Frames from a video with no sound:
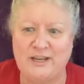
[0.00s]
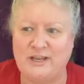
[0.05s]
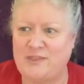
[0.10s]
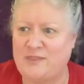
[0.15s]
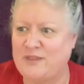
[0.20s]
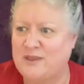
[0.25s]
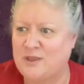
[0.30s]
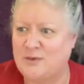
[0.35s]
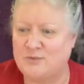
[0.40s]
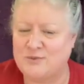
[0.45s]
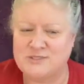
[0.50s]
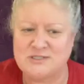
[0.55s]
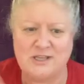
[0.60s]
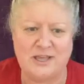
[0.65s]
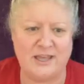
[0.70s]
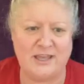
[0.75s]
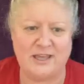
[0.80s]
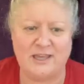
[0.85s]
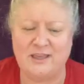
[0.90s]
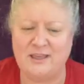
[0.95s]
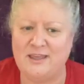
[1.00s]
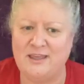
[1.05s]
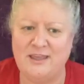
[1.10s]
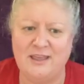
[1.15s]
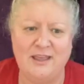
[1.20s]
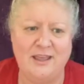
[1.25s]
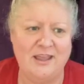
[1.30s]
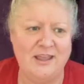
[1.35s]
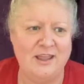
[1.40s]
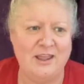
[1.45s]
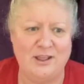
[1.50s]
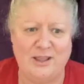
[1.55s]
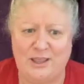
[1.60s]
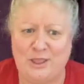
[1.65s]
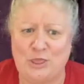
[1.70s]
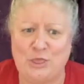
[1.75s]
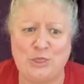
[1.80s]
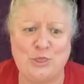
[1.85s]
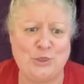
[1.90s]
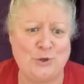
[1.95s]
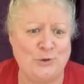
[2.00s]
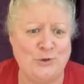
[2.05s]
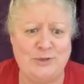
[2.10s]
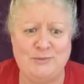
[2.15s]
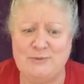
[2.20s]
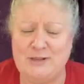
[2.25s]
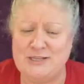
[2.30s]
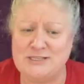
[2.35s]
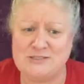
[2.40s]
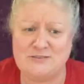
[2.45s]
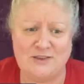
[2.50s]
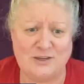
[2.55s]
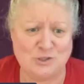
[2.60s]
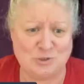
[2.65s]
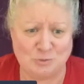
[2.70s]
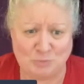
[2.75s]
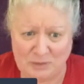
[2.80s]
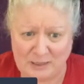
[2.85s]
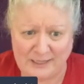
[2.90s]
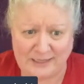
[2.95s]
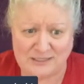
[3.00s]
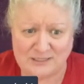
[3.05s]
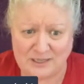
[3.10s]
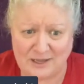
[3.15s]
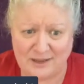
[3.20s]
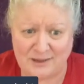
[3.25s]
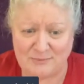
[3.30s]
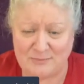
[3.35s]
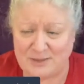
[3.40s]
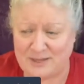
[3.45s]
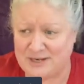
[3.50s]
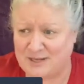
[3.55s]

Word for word: And I think it was like, like 30 minutes of actual playtime.